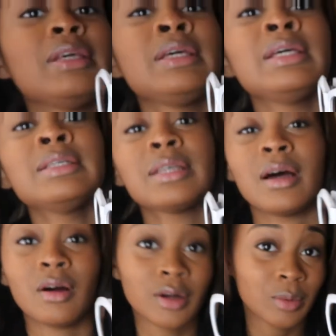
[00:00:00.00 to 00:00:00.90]
These
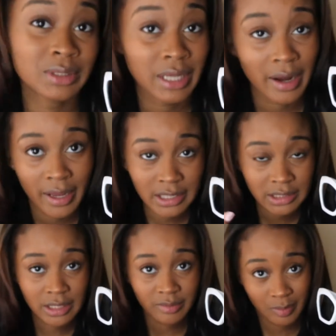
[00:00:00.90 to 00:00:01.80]
are the ones that I
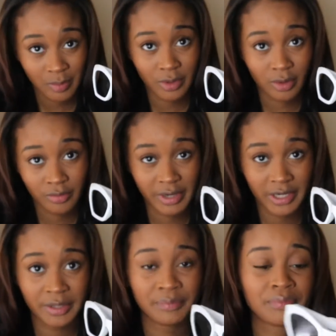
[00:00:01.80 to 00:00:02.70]
actually have worn
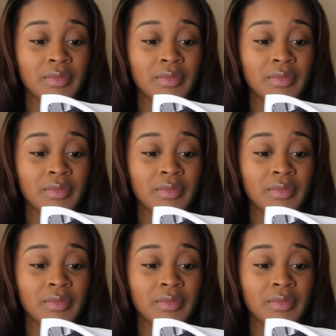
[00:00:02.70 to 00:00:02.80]
already.